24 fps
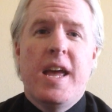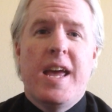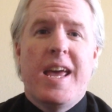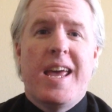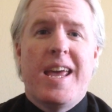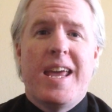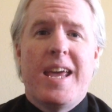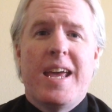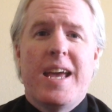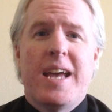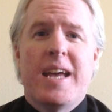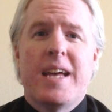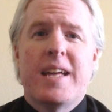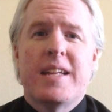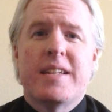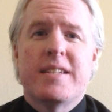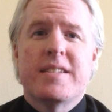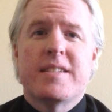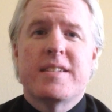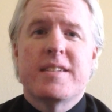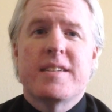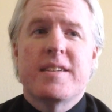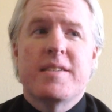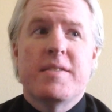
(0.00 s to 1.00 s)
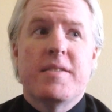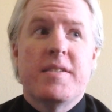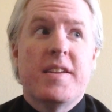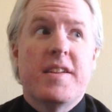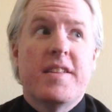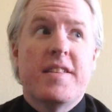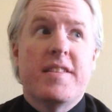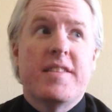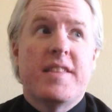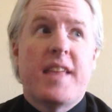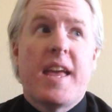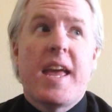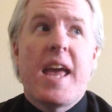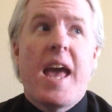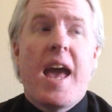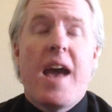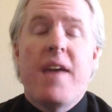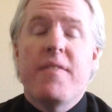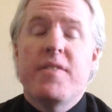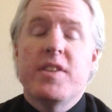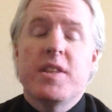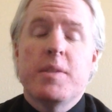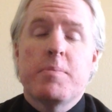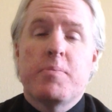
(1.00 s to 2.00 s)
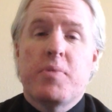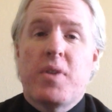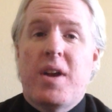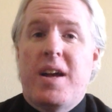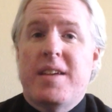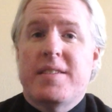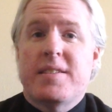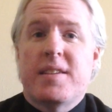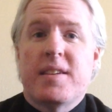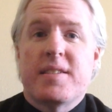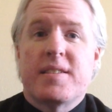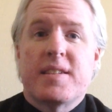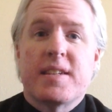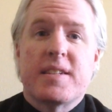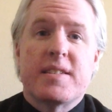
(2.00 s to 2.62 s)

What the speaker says: and they have in the process